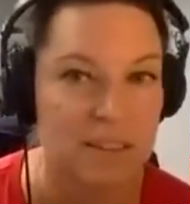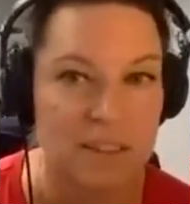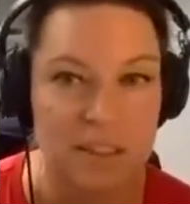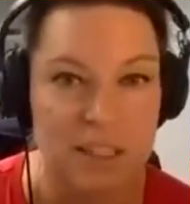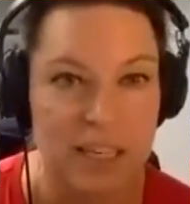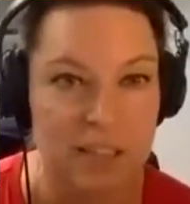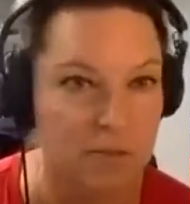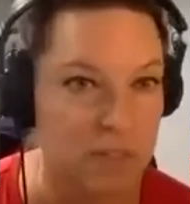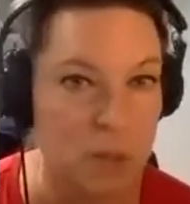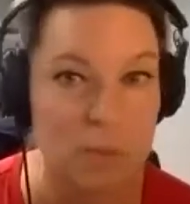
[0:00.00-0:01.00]
a lot of
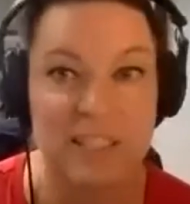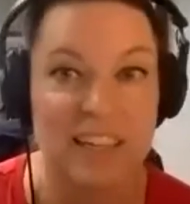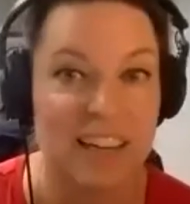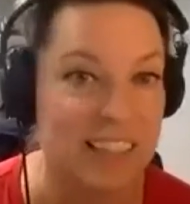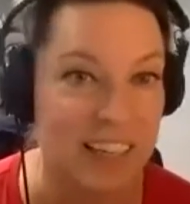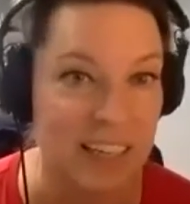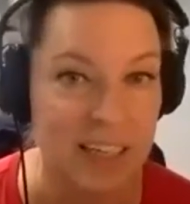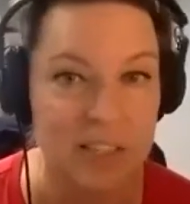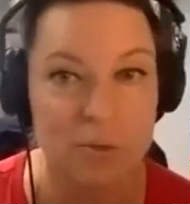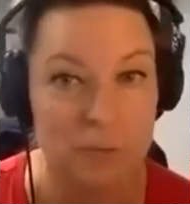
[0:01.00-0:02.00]
CBTi
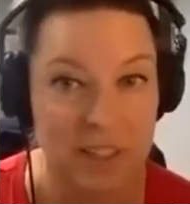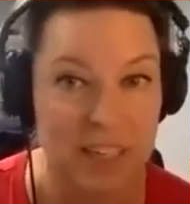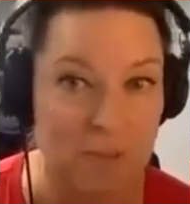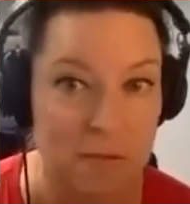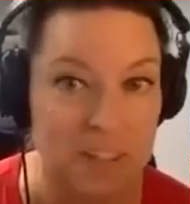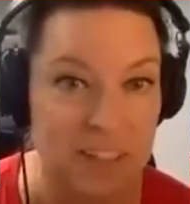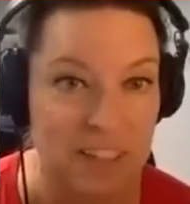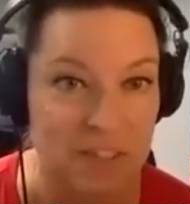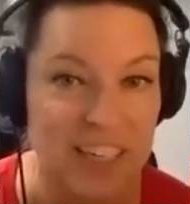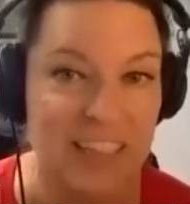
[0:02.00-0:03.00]
techniques without even really
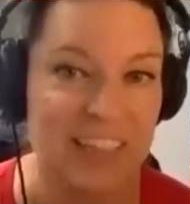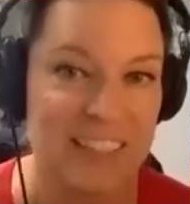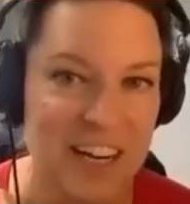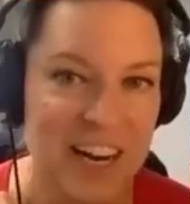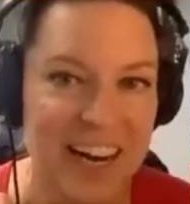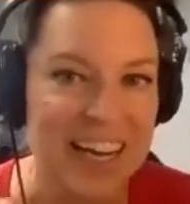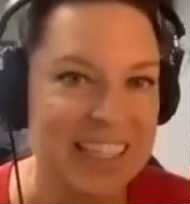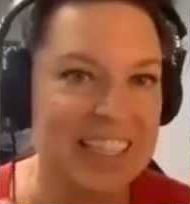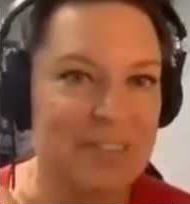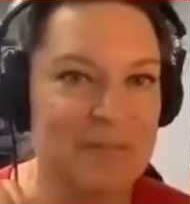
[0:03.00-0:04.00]
knowing it,
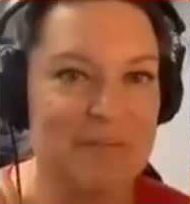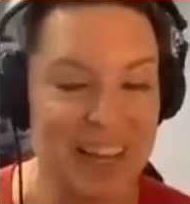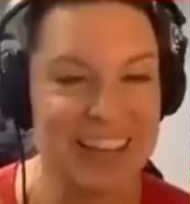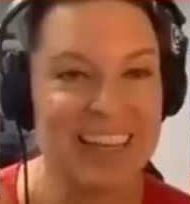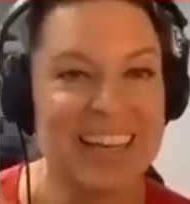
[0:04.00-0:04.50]
right? But